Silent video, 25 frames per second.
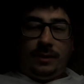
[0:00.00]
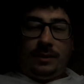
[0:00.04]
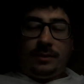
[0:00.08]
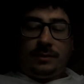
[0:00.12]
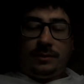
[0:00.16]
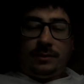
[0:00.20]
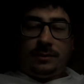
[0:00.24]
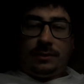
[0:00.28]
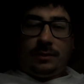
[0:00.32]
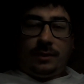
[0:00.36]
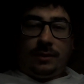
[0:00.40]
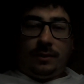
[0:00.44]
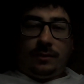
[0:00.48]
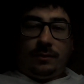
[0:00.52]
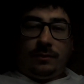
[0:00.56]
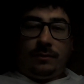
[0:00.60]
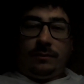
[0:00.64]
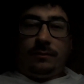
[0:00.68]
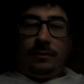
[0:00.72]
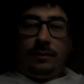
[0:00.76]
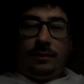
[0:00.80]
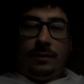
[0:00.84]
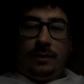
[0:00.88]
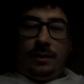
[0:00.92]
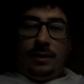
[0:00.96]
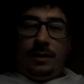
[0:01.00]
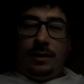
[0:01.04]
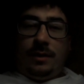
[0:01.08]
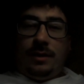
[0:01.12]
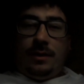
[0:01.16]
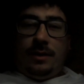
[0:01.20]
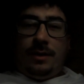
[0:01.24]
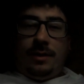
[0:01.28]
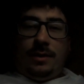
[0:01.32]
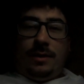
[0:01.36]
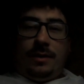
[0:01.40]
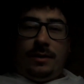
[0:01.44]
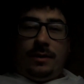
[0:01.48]
So
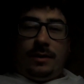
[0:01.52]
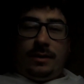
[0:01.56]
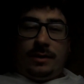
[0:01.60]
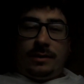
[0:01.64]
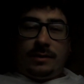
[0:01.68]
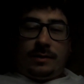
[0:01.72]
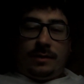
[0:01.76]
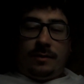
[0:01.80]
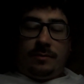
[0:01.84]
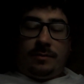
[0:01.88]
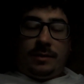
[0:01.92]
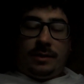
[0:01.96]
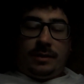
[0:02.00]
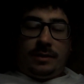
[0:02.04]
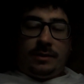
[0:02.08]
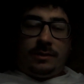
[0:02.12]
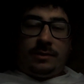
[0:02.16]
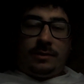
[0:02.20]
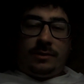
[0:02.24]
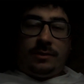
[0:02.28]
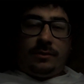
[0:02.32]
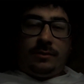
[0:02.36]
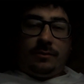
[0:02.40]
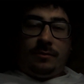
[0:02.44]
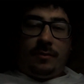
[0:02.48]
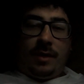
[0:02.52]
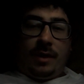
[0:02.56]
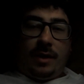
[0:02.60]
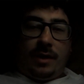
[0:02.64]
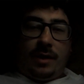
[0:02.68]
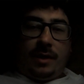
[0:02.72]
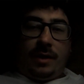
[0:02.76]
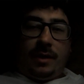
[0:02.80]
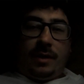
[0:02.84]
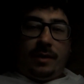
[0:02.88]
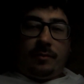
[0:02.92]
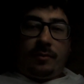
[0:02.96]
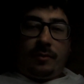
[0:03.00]
I slipped into
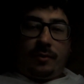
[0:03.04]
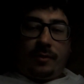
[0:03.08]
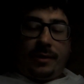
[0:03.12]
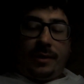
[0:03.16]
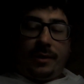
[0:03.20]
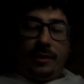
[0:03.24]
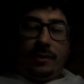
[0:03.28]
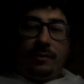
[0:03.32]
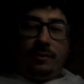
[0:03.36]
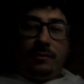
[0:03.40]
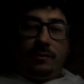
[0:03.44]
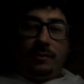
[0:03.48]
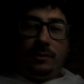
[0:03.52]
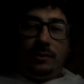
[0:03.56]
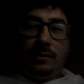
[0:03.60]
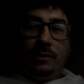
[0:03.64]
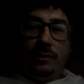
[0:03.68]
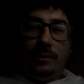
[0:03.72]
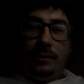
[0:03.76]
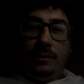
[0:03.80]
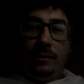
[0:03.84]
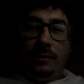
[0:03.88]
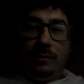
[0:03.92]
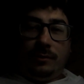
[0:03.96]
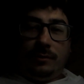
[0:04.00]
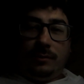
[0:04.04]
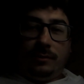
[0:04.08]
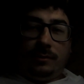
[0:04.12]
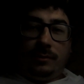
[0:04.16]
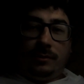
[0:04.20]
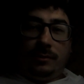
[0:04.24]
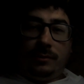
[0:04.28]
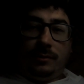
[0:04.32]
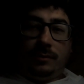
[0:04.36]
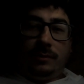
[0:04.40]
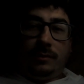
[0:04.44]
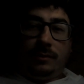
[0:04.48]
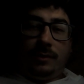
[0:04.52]
my merino wool
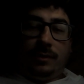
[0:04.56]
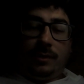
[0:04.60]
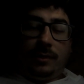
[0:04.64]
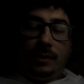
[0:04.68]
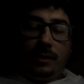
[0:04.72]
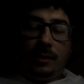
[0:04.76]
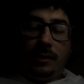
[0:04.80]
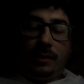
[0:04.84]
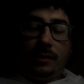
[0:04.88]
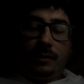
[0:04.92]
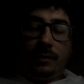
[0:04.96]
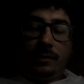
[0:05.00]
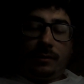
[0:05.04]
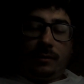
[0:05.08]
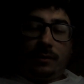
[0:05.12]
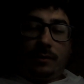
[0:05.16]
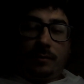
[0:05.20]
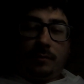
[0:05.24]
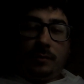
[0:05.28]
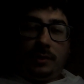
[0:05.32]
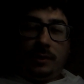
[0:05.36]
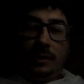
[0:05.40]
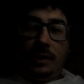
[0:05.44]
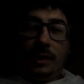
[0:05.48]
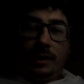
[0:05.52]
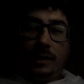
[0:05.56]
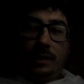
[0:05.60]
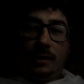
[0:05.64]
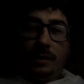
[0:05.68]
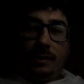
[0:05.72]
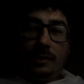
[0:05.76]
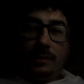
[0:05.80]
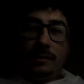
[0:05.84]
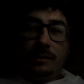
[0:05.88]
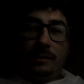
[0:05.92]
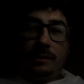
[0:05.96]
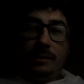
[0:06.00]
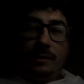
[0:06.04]
thermal
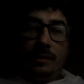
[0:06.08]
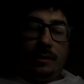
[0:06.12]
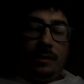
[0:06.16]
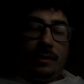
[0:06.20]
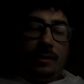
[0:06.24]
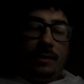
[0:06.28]
leggings,